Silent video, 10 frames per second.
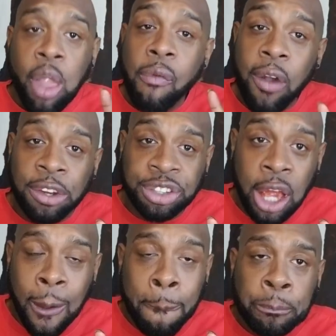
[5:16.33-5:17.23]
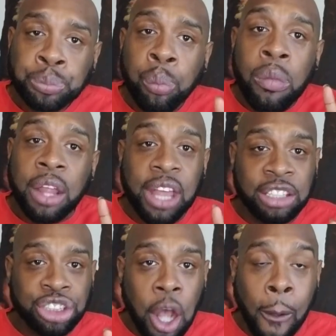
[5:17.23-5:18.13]
First thing,
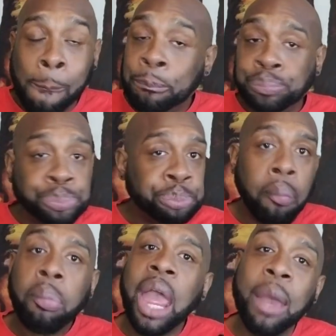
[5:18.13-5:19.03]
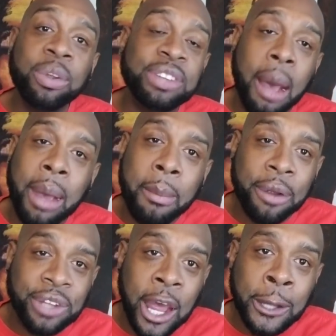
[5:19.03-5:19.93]
that show, it was not my
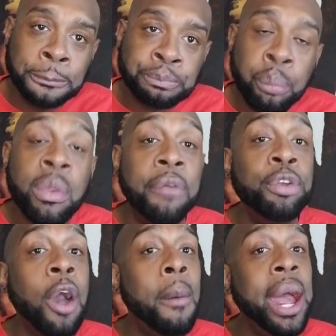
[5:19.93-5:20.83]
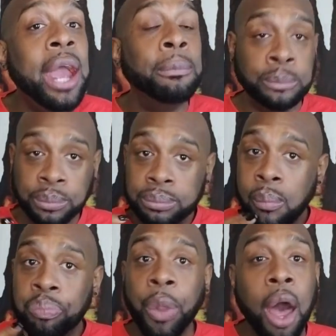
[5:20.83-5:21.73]
birthday. If you go back,
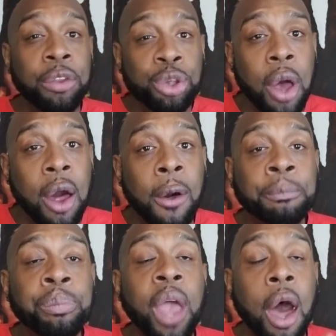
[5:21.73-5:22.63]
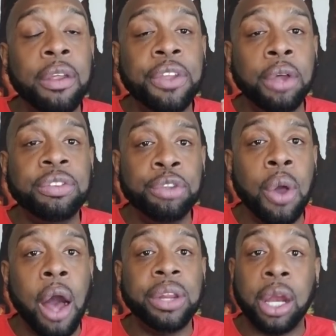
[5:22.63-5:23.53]
all of you all, all of those of you
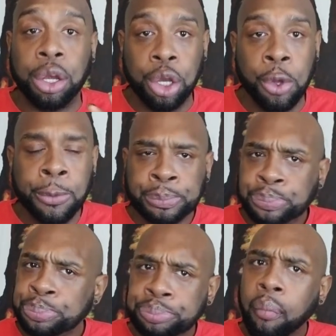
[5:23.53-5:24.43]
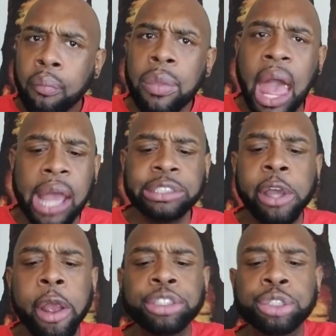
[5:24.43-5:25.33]
all that are new, I
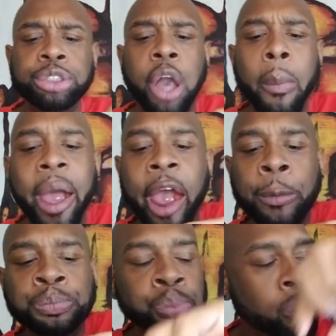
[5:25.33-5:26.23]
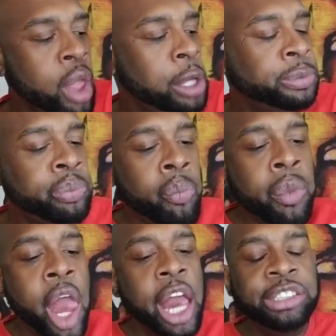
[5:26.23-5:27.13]
encourage you to go back
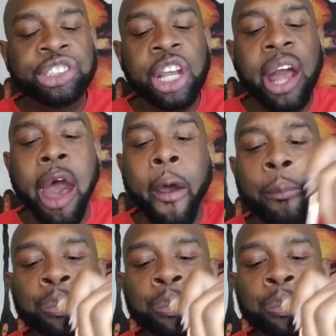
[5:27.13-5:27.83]
and check out